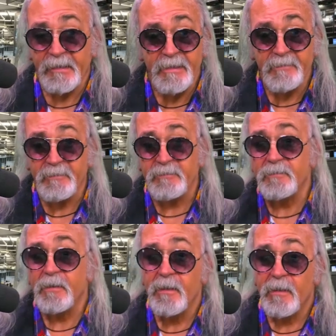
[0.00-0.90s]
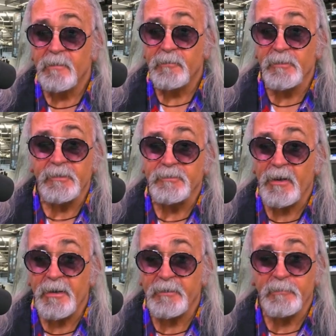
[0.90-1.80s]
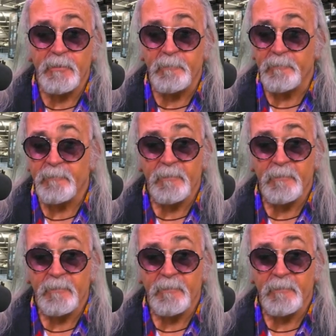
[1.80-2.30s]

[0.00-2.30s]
kid that took a shot at Trump.